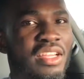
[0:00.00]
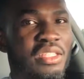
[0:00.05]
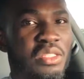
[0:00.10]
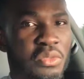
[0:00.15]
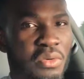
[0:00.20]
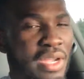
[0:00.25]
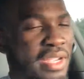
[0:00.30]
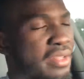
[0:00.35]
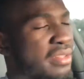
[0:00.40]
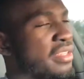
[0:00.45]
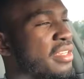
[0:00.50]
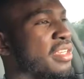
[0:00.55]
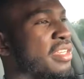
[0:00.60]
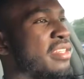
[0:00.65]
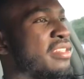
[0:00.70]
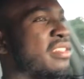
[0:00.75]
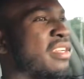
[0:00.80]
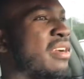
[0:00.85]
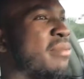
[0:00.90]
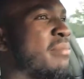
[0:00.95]
It's quite
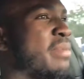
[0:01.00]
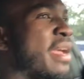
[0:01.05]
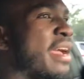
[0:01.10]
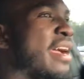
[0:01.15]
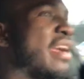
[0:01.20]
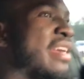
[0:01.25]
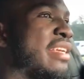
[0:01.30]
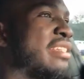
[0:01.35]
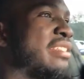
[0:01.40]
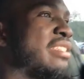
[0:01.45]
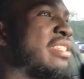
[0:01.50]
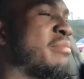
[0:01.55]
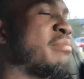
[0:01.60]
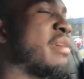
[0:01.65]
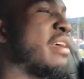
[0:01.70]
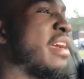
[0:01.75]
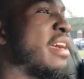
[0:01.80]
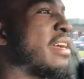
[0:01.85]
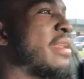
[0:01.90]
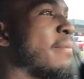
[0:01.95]
good. Not bad.
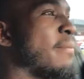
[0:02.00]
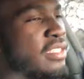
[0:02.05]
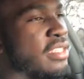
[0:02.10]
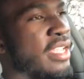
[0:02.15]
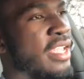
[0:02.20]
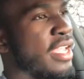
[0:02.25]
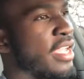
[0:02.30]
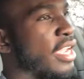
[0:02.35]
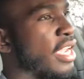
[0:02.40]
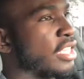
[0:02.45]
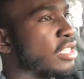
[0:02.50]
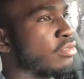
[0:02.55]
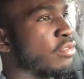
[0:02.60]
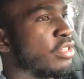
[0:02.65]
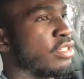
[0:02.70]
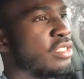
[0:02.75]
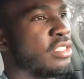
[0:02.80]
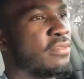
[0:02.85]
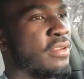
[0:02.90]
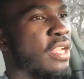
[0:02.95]
The
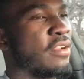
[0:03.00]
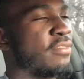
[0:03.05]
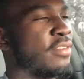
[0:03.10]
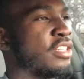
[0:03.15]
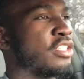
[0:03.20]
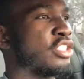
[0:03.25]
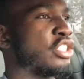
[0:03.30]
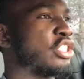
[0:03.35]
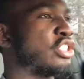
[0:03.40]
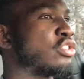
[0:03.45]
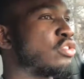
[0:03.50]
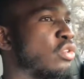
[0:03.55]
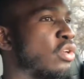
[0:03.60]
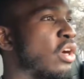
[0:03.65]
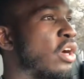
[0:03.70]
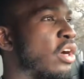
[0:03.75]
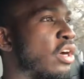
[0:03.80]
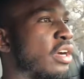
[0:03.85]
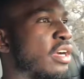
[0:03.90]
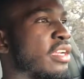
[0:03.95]
acceleration is very, very
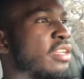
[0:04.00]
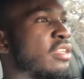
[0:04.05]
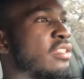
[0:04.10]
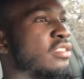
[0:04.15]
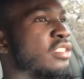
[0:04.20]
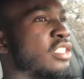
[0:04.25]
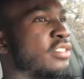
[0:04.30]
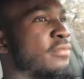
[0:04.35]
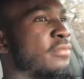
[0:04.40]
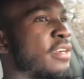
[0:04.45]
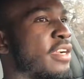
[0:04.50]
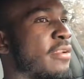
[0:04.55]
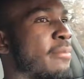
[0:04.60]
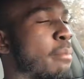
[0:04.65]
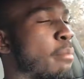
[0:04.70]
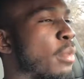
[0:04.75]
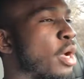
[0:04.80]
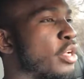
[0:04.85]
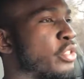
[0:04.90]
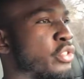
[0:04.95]
strong, just
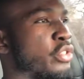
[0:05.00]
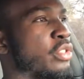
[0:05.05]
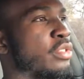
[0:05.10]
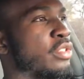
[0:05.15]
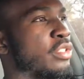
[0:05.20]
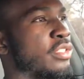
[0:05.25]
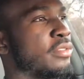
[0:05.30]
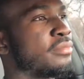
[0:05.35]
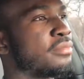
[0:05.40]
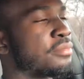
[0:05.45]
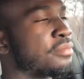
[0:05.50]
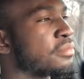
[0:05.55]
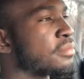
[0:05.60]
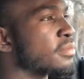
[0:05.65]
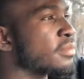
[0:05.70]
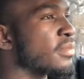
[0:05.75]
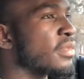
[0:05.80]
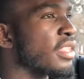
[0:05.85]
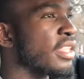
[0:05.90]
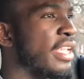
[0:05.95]
very muscular.
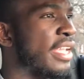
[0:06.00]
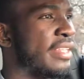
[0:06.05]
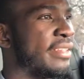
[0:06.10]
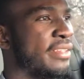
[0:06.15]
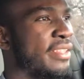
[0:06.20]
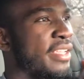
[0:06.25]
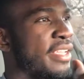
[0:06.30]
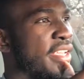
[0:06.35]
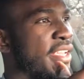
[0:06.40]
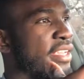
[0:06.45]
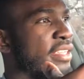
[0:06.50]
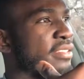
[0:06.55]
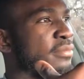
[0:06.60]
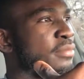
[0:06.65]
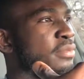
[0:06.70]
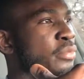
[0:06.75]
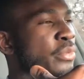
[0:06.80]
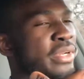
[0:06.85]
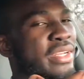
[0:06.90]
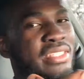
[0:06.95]
And
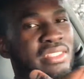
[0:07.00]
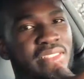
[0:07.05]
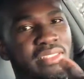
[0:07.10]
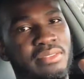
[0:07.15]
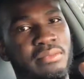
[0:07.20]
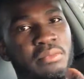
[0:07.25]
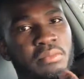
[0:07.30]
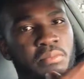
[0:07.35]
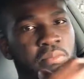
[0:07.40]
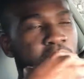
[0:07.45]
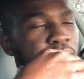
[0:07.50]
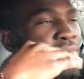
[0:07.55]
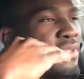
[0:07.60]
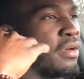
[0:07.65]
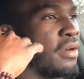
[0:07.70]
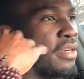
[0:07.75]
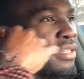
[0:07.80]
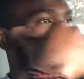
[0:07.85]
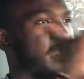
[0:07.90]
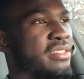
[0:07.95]
the way this
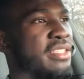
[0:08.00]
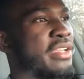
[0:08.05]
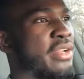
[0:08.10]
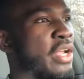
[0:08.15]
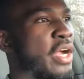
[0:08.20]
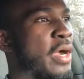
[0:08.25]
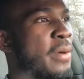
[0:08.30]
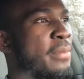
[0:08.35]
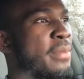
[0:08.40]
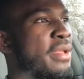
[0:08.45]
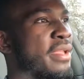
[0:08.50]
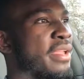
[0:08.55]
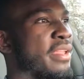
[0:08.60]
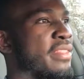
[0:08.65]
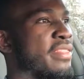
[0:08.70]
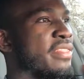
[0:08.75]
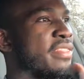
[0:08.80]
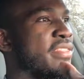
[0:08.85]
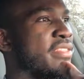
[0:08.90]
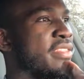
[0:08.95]
are set up,
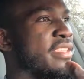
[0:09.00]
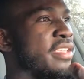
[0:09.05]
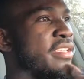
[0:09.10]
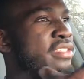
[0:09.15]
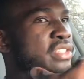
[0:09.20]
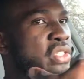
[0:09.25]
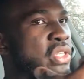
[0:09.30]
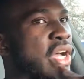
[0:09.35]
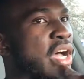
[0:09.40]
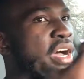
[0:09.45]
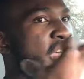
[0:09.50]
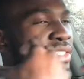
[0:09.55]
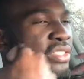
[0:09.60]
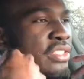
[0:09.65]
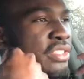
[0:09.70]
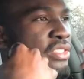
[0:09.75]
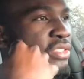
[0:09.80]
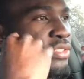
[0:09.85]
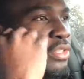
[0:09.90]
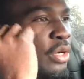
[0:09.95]
the
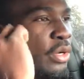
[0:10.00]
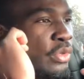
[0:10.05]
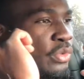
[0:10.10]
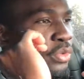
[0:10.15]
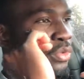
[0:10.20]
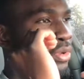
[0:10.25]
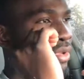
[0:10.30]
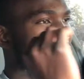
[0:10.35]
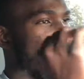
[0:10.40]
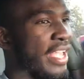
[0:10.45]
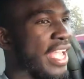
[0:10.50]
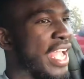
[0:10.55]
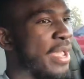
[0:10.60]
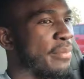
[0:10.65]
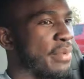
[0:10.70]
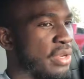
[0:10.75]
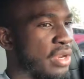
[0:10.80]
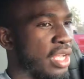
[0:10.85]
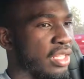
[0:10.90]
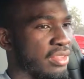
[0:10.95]
exhaust just goes through the
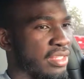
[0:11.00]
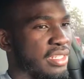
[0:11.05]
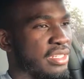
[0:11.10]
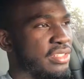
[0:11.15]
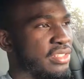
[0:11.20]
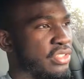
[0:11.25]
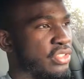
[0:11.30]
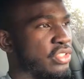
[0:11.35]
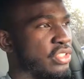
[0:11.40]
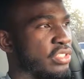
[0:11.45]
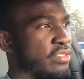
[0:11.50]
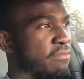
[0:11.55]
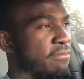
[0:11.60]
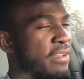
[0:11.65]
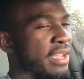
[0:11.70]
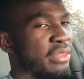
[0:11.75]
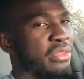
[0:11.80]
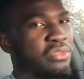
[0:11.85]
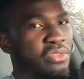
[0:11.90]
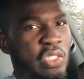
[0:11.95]
cabin. Nothing is
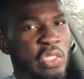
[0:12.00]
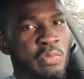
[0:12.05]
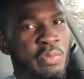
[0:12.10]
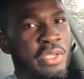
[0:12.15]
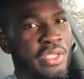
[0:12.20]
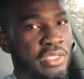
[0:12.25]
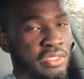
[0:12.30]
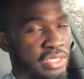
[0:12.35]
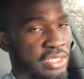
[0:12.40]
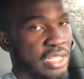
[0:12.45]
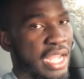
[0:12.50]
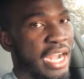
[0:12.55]
just fed through the speakers.